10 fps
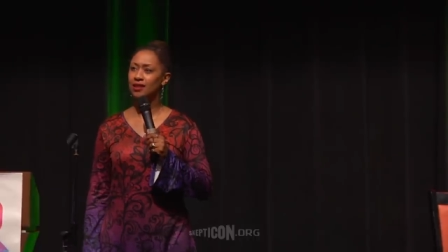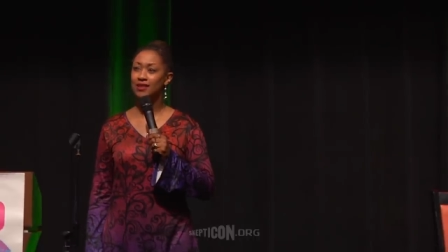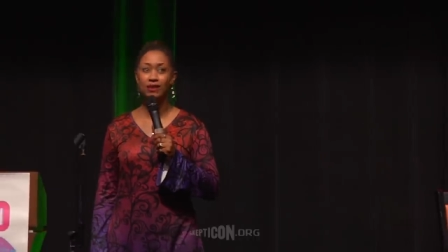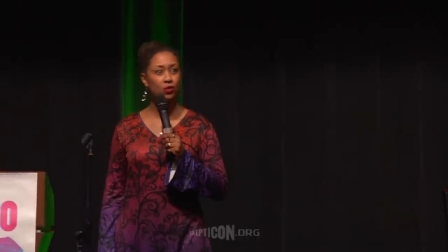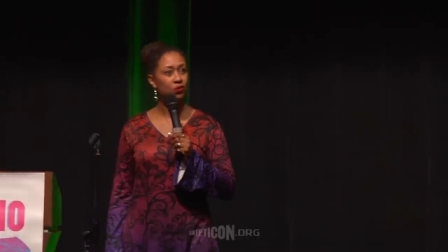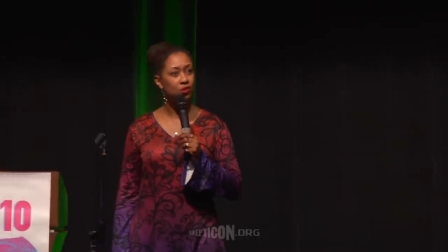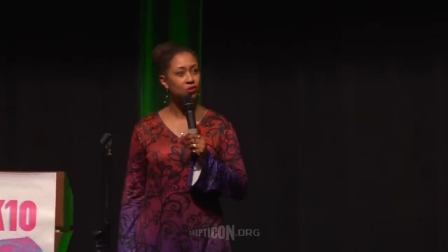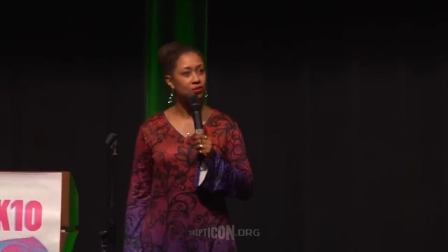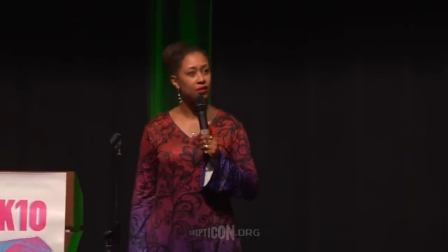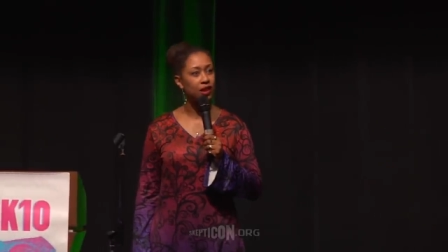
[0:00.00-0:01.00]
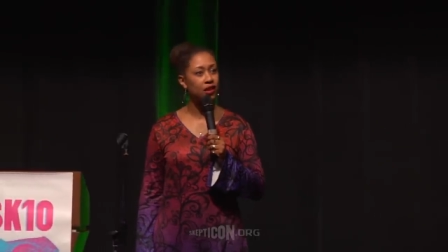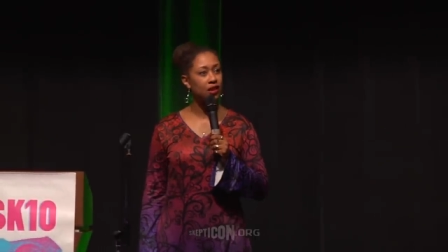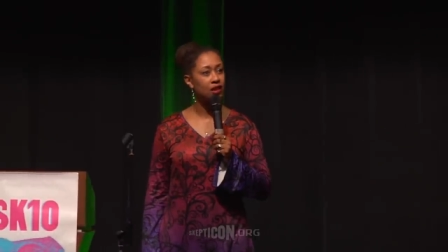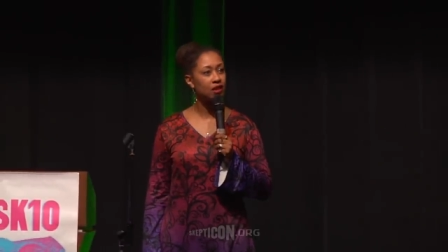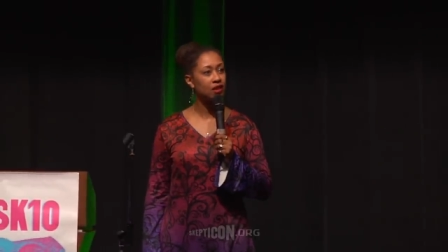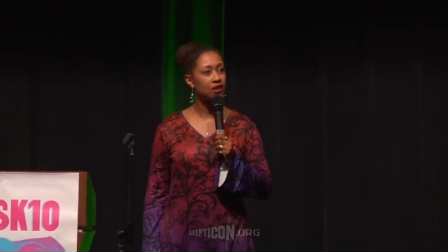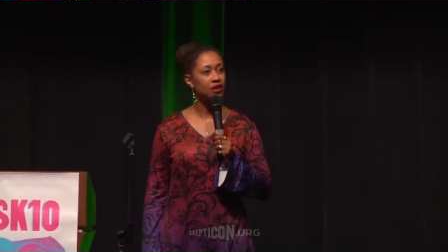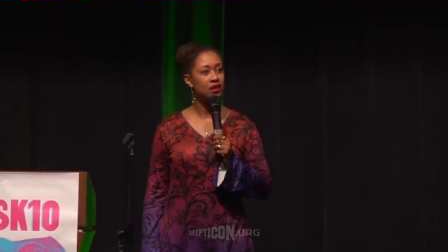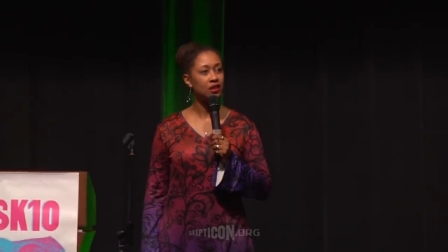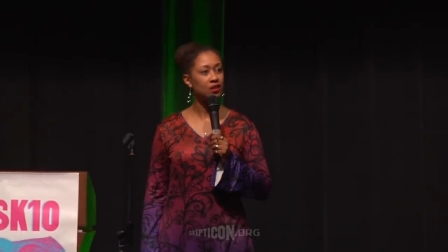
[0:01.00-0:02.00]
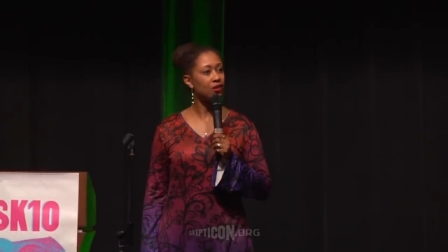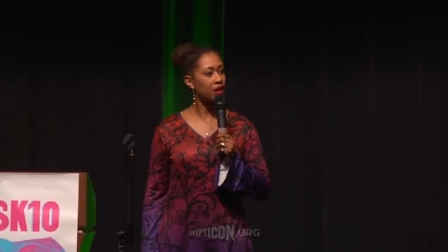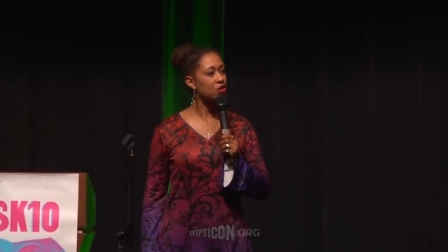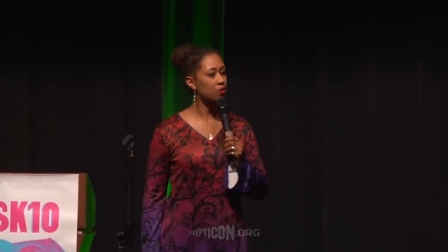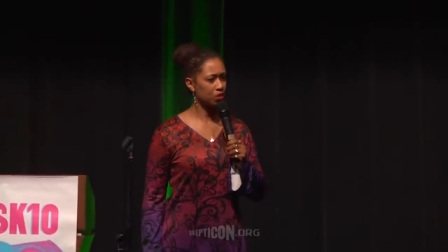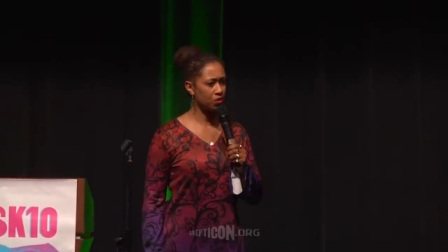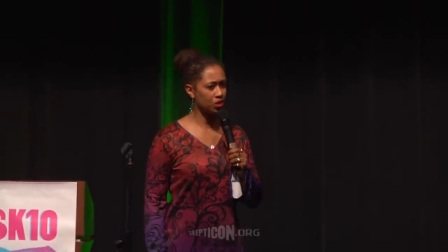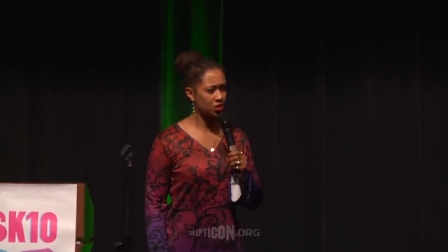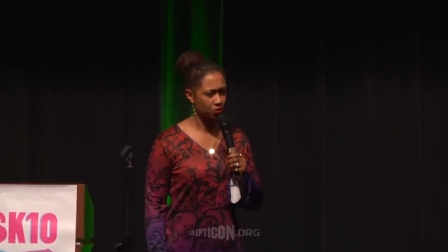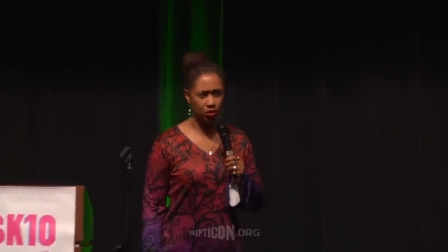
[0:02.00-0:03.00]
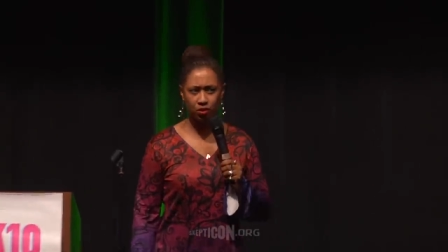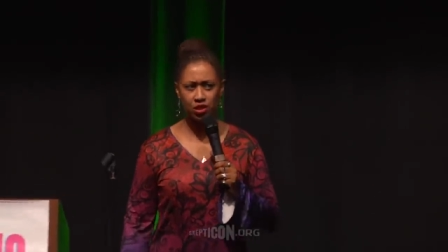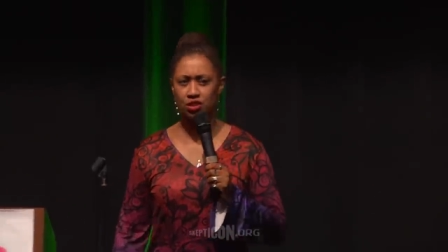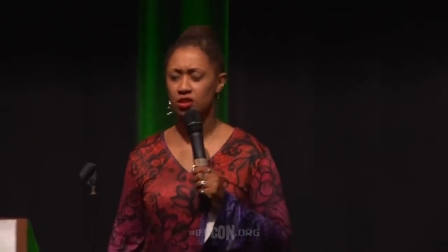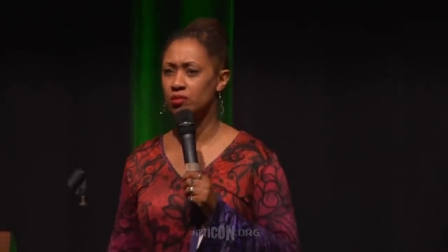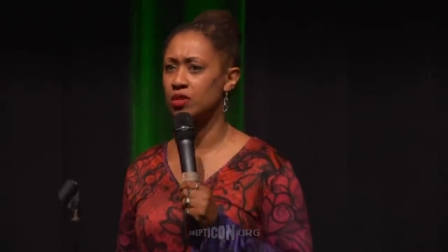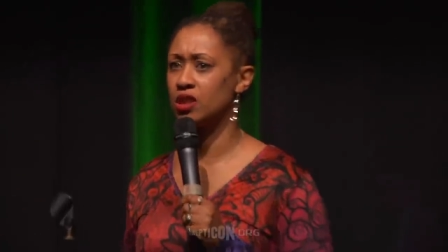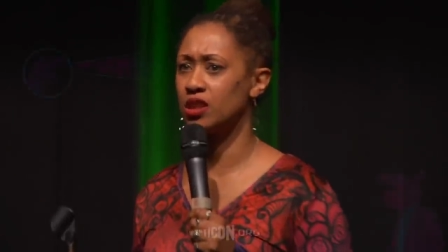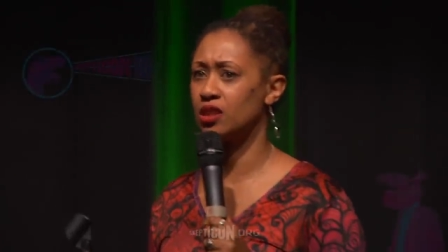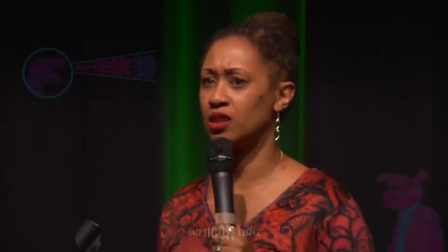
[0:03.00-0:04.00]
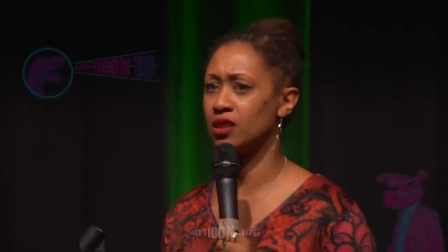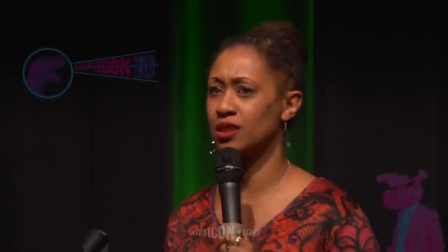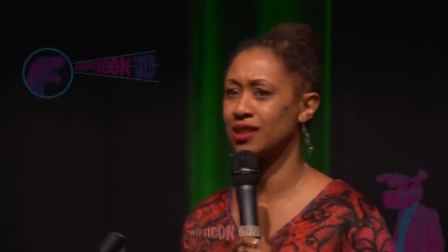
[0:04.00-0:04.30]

It's so rude, right? You know, answering a question with a question, but uh,